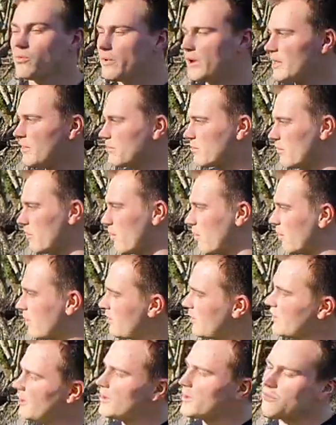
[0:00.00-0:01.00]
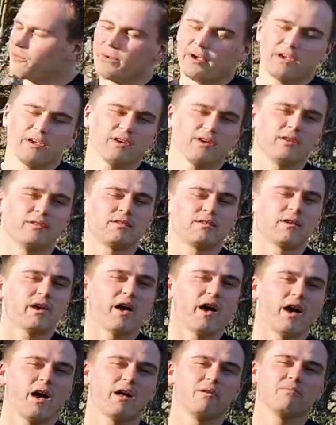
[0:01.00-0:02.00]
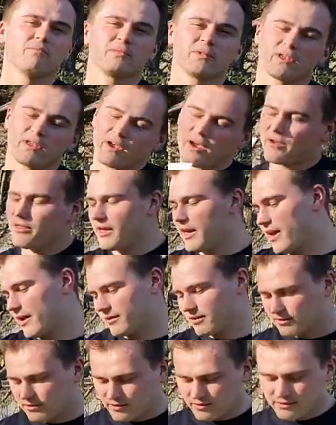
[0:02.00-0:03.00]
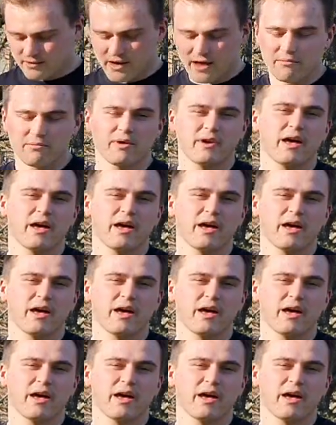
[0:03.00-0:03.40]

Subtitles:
we thought we could go the extra step